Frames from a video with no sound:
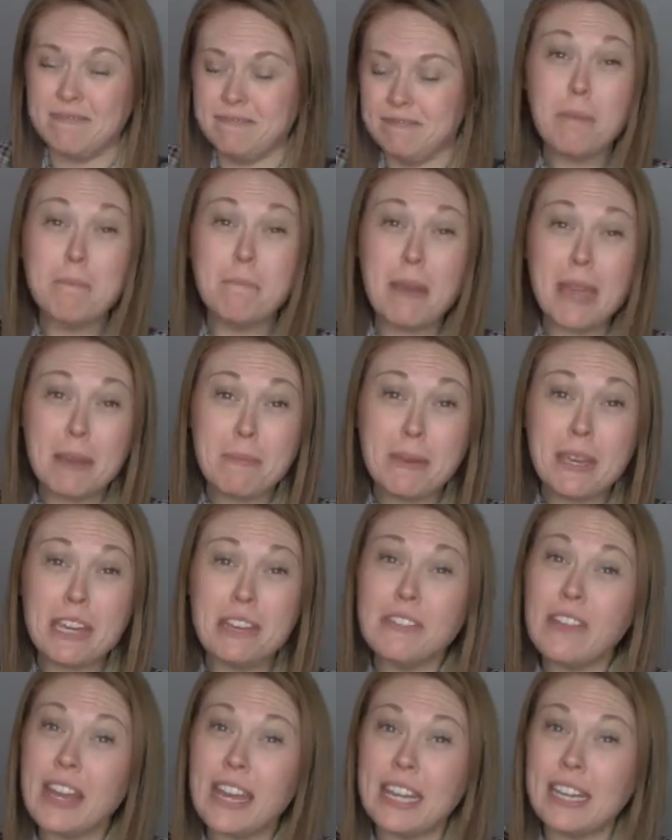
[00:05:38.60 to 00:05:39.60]
Maybe if
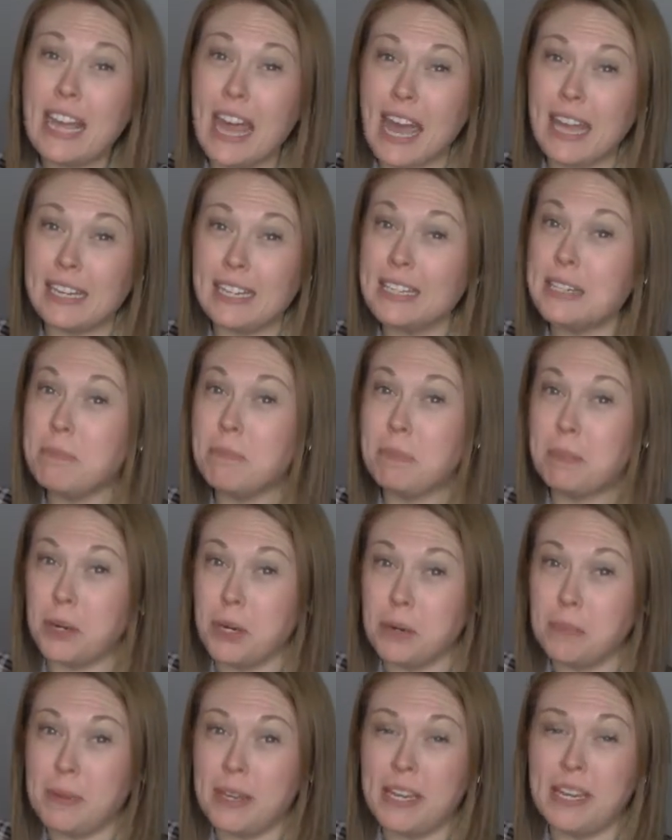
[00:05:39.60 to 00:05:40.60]
I had added
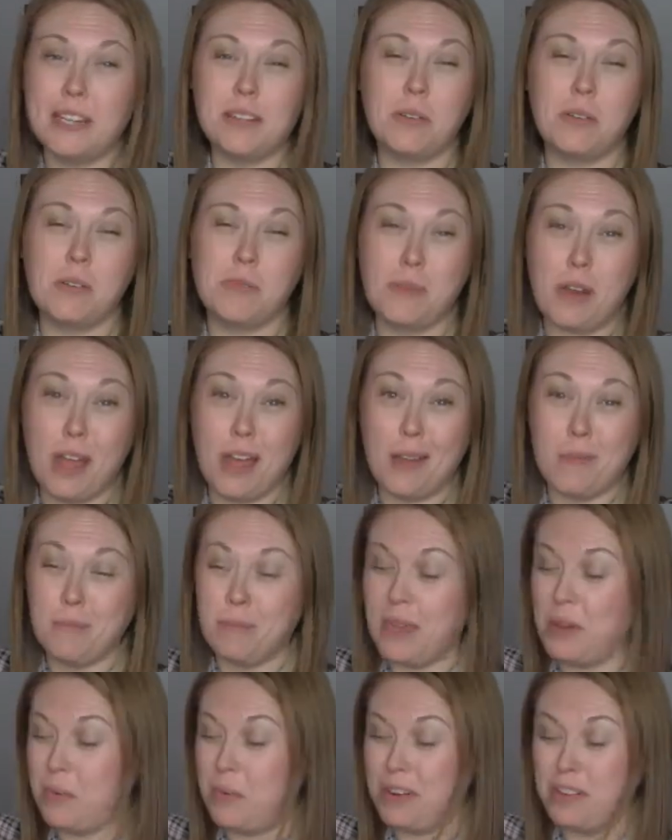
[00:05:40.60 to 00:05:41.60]
bourbon or rum,
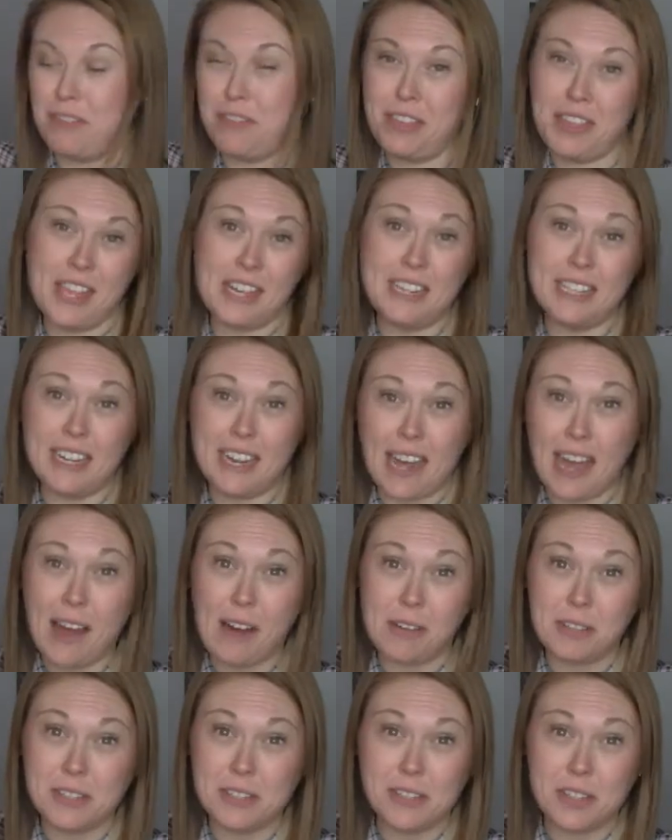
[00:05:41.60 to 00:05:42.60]
it would have thinned it
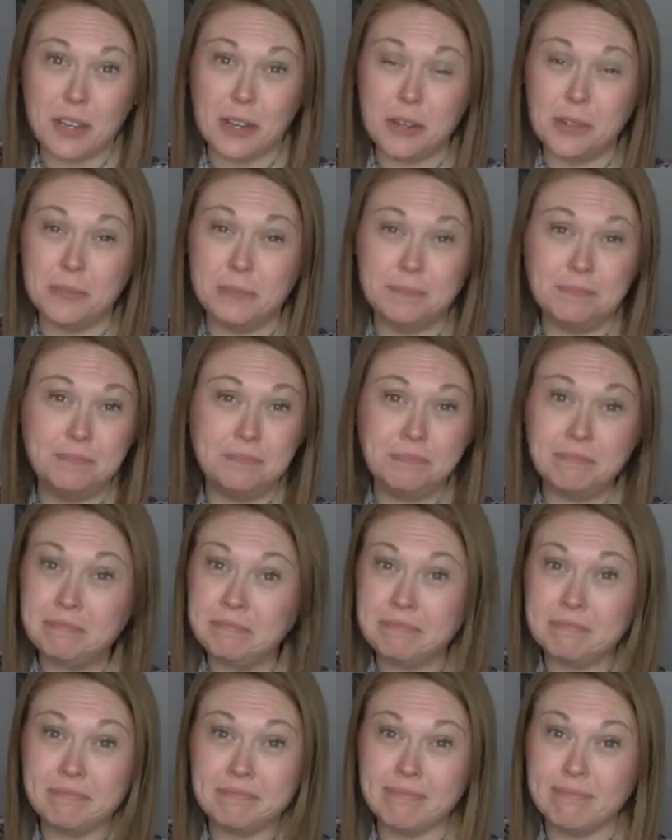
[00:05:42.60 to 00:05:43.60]
out. So
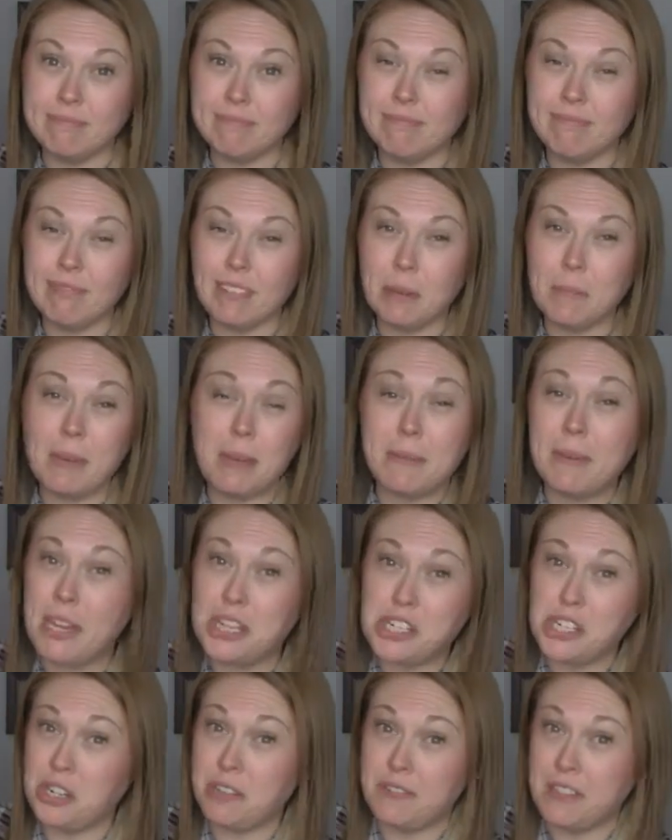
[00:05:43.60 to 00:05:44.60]
maybe I
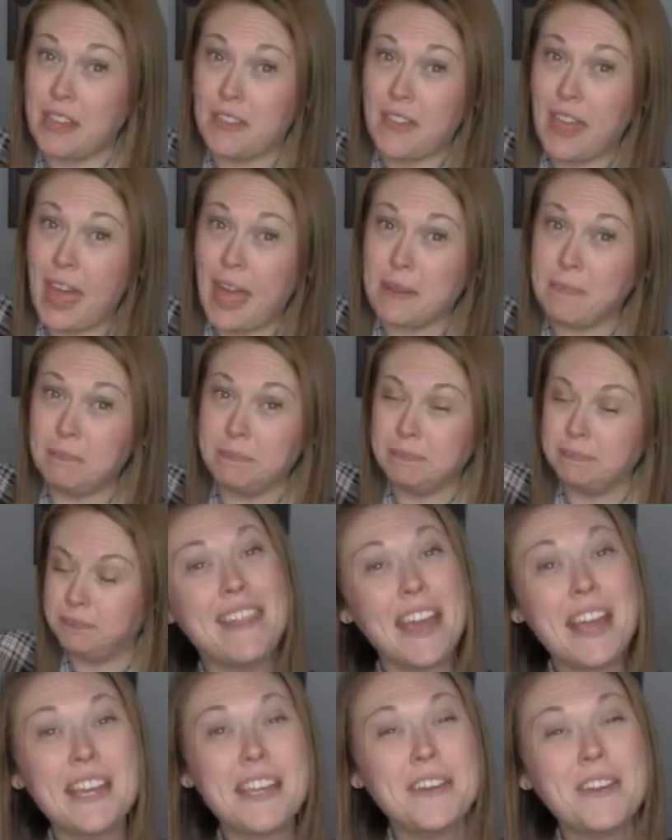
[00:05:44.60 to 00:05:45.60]
should have done that.
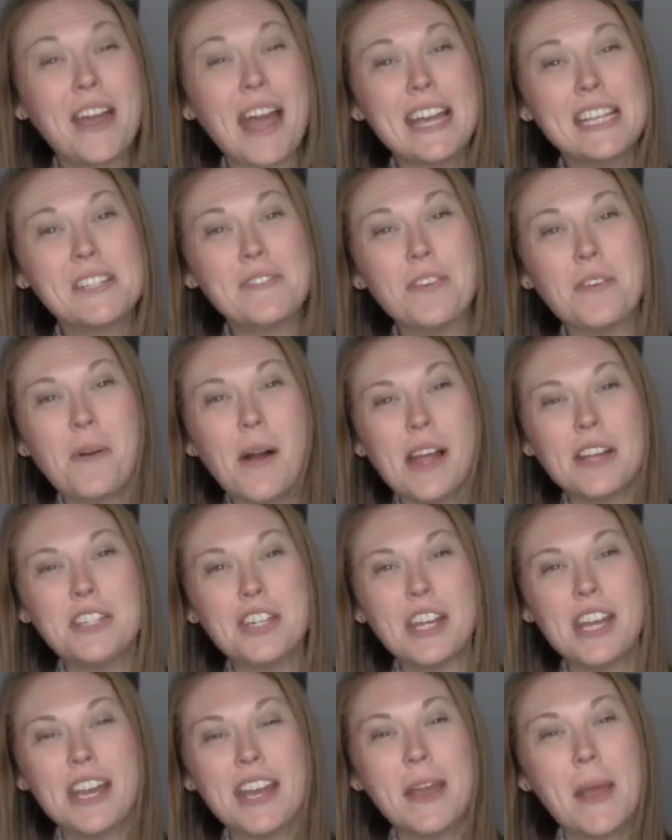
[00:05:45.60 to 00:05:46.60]
Thank you guys for
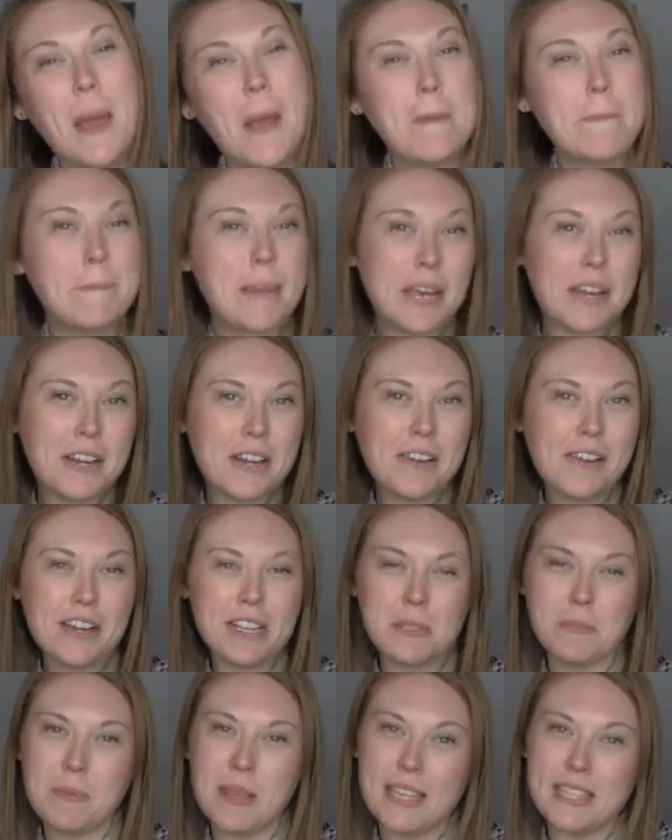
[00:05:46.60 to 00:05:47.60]
watching. Merry
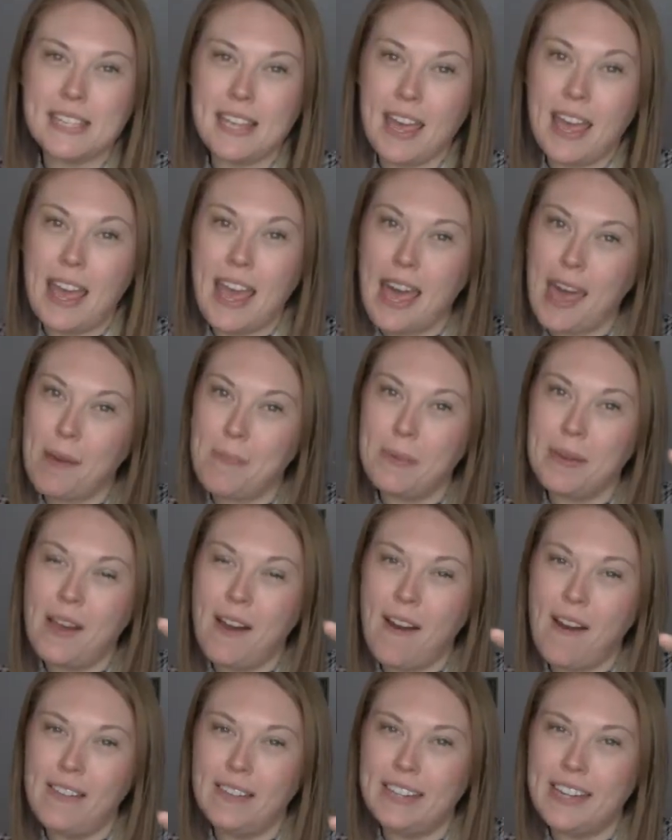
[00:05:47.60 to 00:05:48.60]
Christmas, Happy
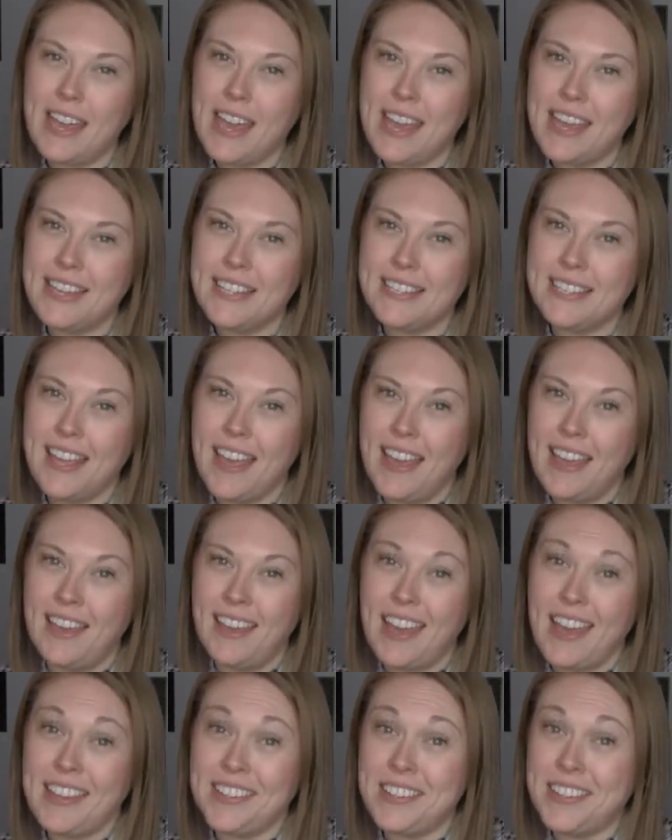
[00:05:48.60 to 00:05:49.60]
Holidays,
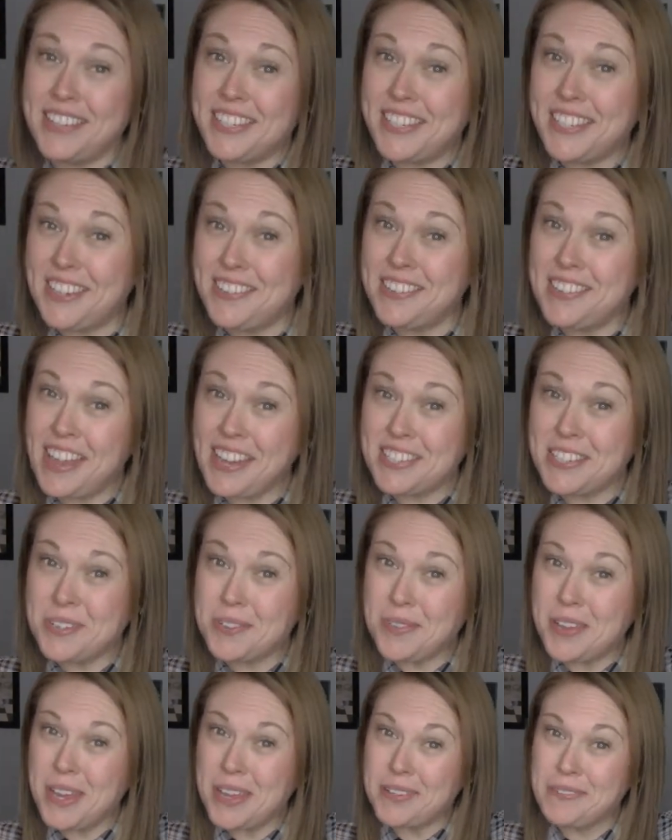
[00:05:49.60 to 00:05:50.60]
and I'll see you next
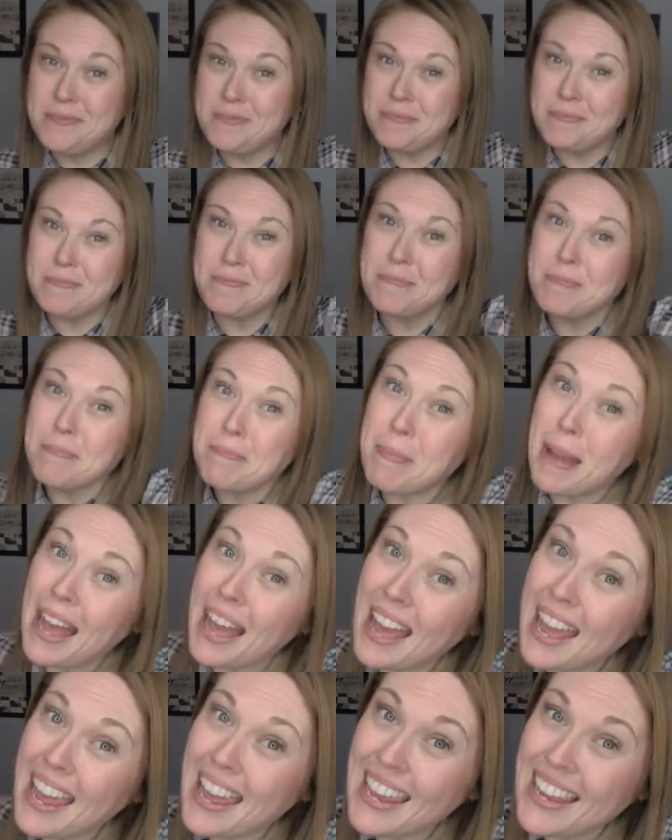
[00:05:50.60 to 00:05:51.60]
week.
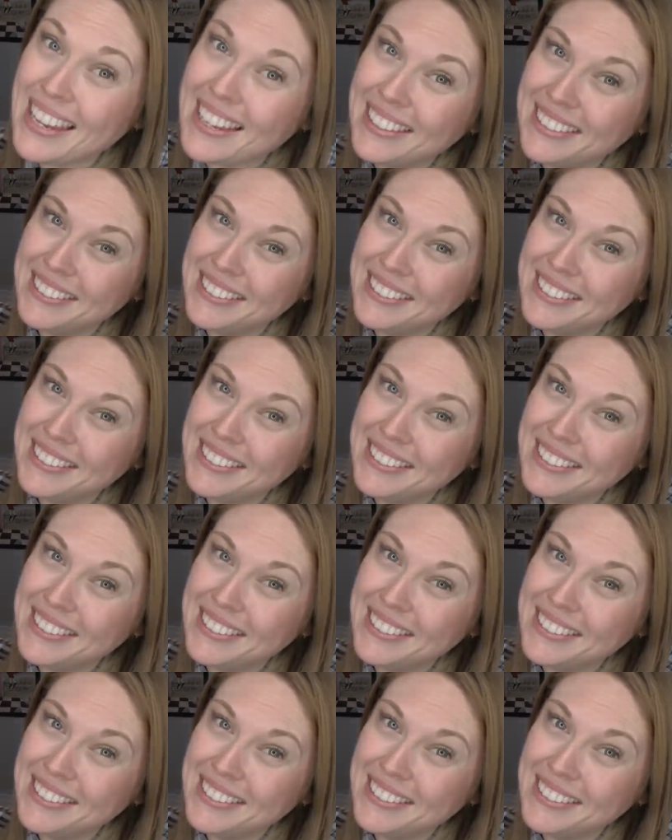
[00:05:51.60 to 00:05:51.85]
Bye.